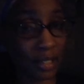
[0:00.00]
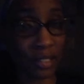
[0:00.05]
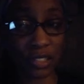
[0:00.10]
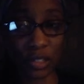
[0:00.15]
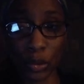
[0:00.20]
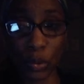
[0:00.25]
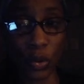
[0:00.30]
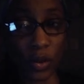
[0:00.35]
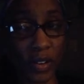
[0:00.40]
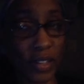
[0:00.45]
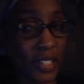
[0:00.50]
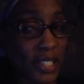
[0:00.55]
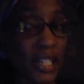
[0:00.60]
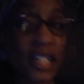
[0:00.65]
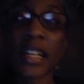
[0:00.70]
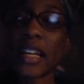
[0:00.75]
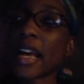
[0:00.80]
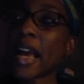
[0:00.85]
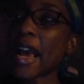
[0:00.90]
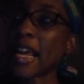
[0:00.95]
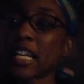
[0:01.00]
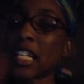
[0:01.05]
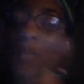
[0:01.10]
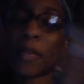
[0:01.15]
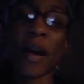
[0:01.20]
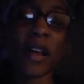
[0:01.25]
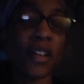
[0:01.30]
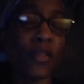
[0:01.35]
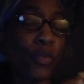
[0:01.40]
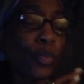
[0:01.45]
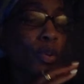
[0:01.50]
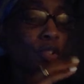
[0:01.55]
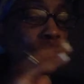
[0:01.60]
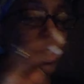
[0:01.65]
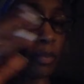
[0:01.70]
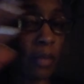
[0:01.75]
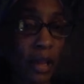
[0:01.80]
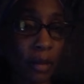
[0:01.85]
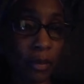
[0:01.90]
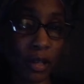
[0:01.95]
He's glorious. And in spite of what
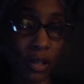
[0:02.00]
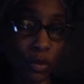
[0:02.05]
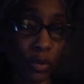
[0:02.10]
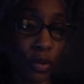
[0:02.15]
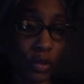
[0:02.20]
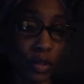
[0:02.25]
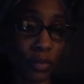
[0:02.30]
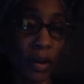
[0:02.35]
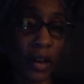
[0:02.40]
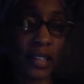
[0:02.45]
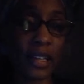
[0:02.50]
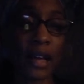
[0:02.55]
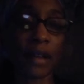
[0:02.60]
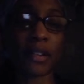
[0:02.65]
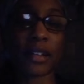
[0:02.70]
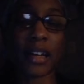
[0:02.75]
you may be going through right now,